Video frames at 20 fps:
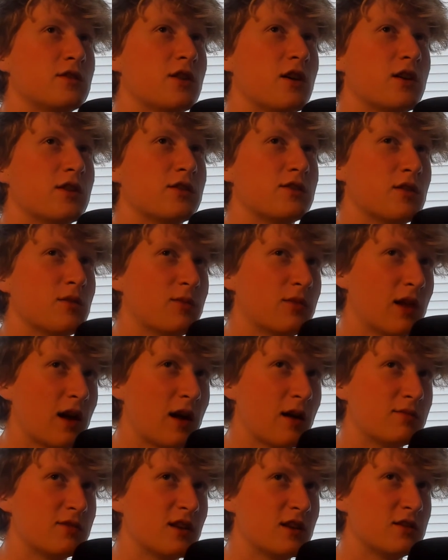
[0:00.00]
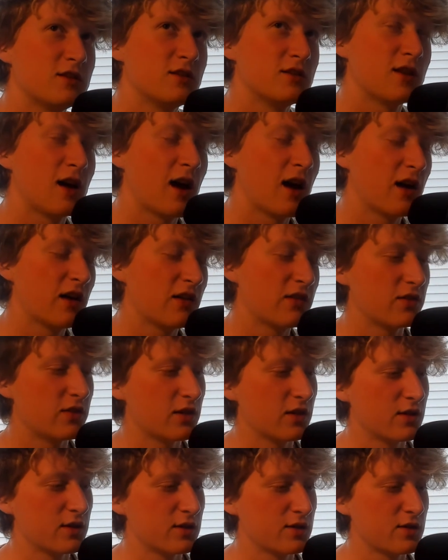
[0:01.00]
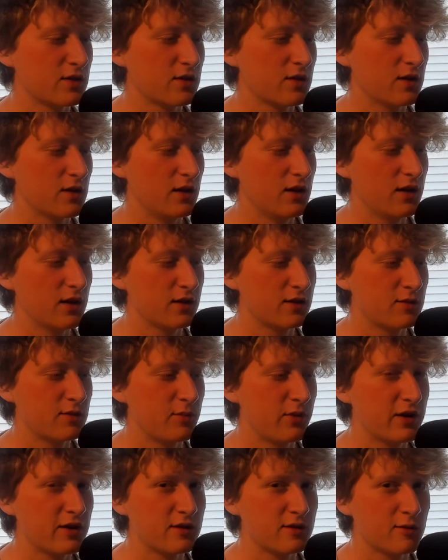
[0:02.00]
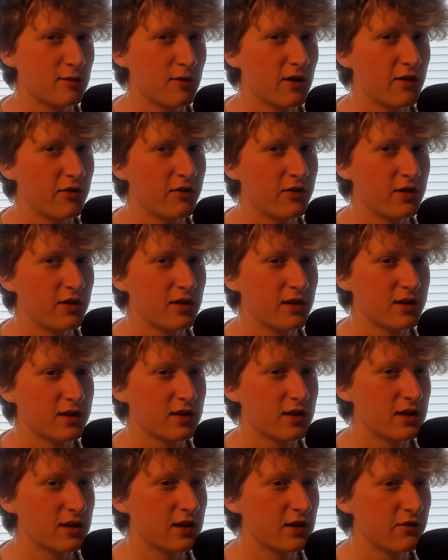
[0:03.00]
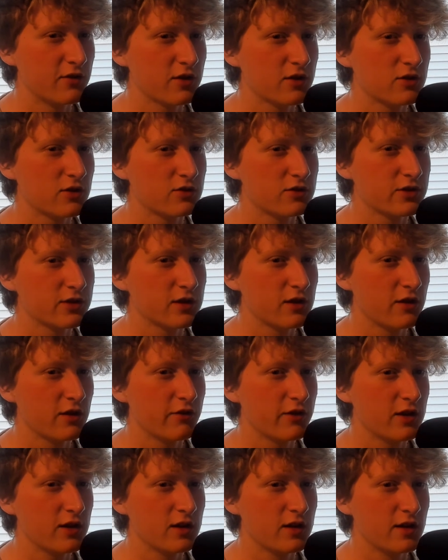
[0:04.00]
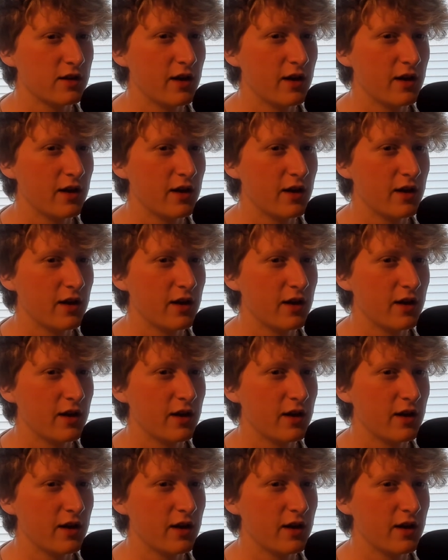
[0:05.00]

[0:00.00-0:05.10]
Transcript: sometimes I just have this experience where I feel like the difficulty of it